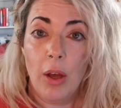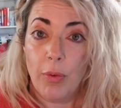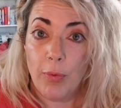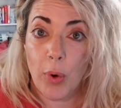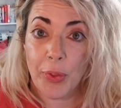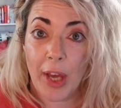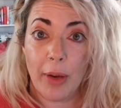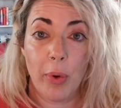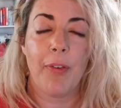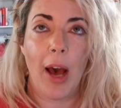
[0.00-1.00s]
For
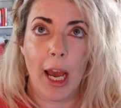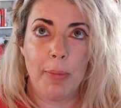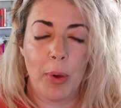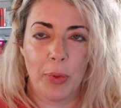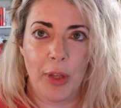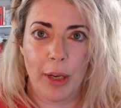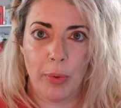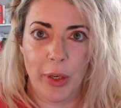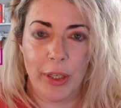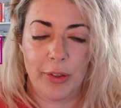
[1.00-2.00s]
thyroid,
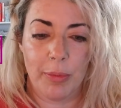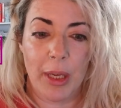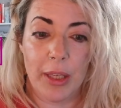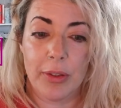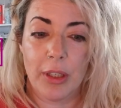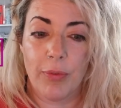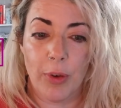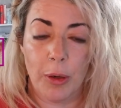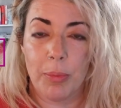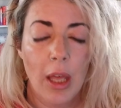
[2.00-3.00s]
hypothyroidism is
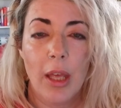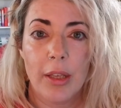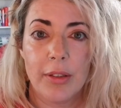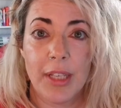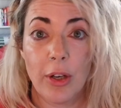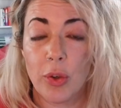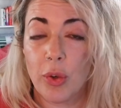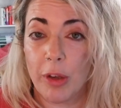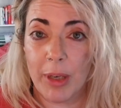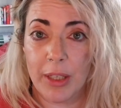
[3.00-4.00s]
confirmed. Standard
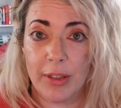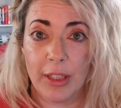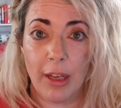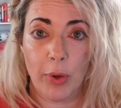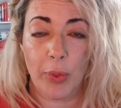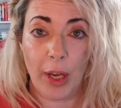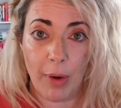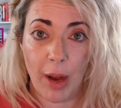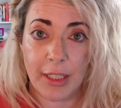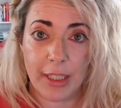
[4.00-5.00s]
treatment is
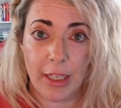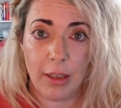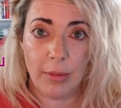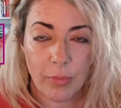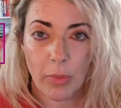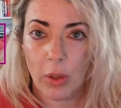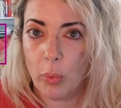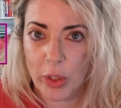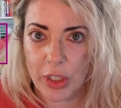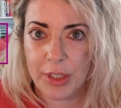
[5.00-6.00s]
levothyroxine,
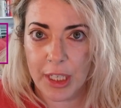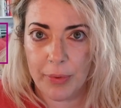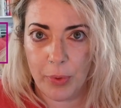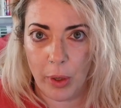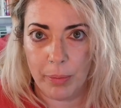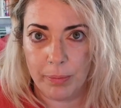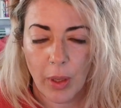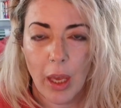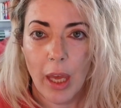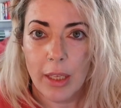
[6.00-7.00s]
which is T4.
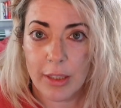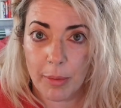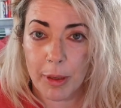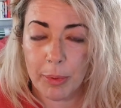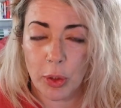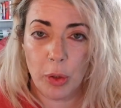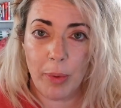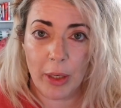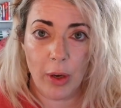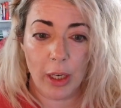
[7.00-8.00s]
Some people do
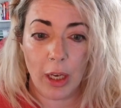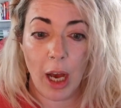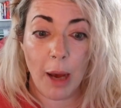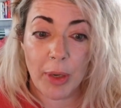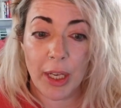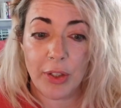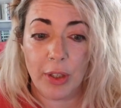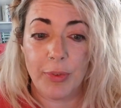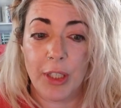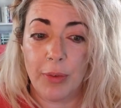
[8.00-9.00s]
better on a combination
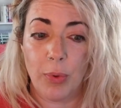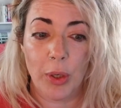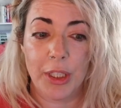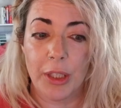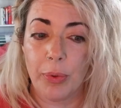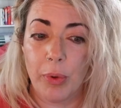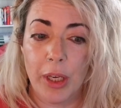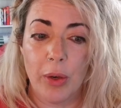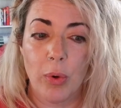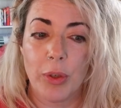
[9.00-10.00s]
of T4 and
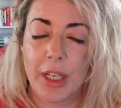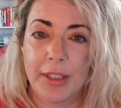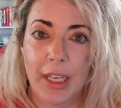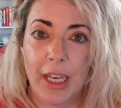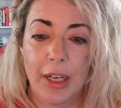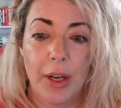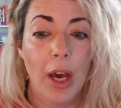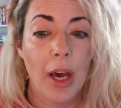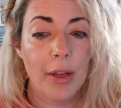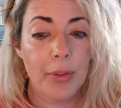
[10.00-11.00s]
T3 or desiccated
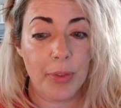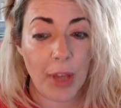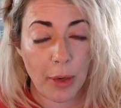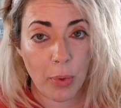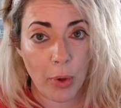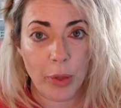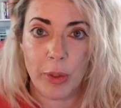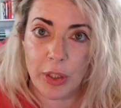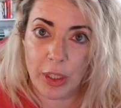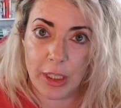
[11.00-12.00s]
thyroid,
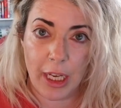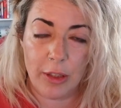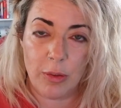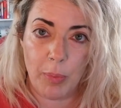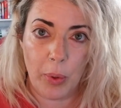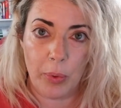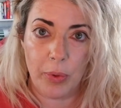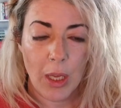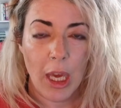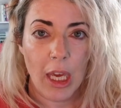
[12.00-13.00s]
which contains both.
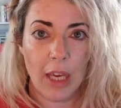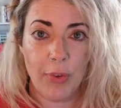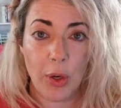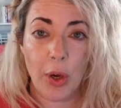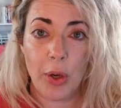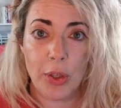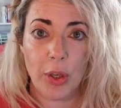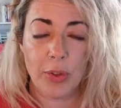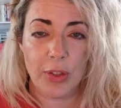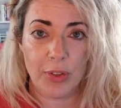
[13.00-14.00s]
If your current
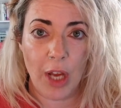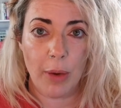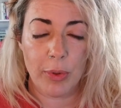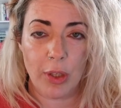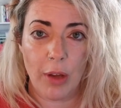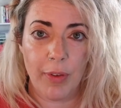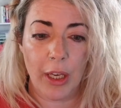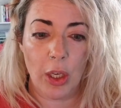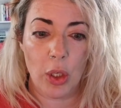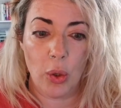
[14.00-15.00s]
dose is not
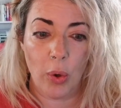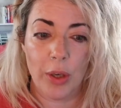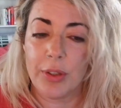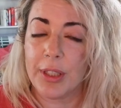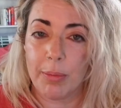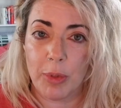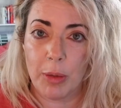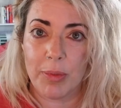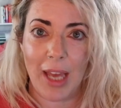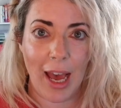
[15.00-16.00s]
resolving your
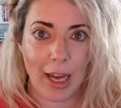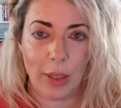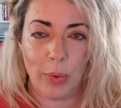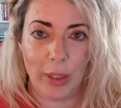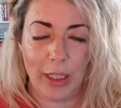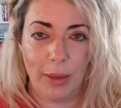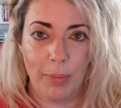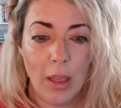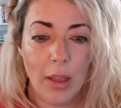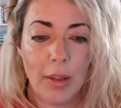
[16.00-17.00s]
symptoms adequately,
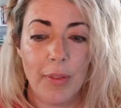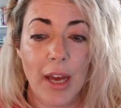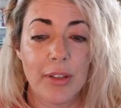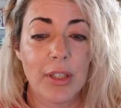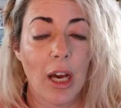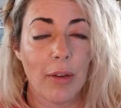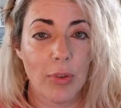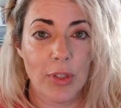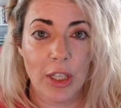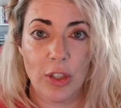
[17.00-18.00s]
that is a
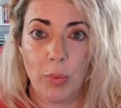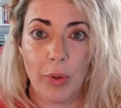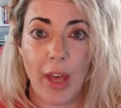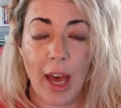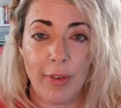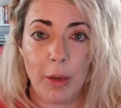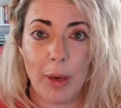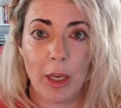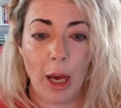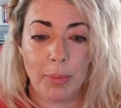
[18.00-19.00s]
conversation worth having
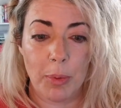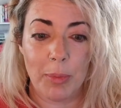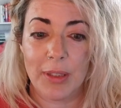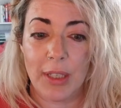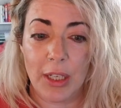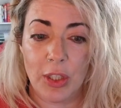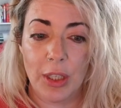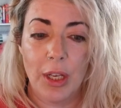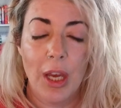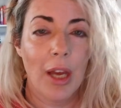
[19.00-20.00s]
about
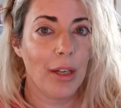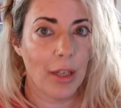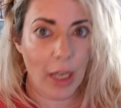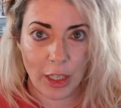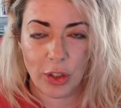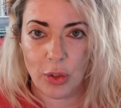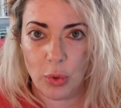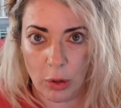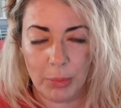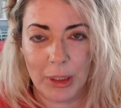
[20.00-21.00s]
optimization, not just
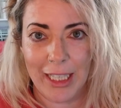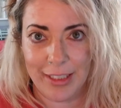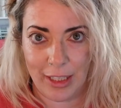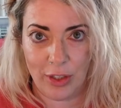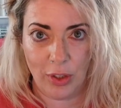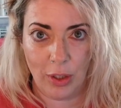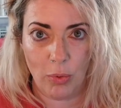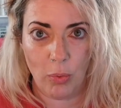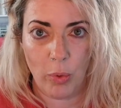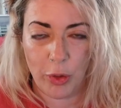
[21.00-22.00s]
normalization
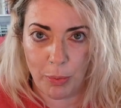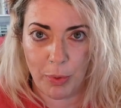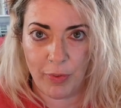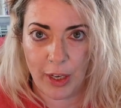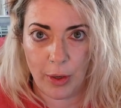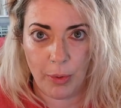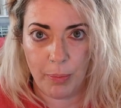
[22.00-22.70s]
with your provider.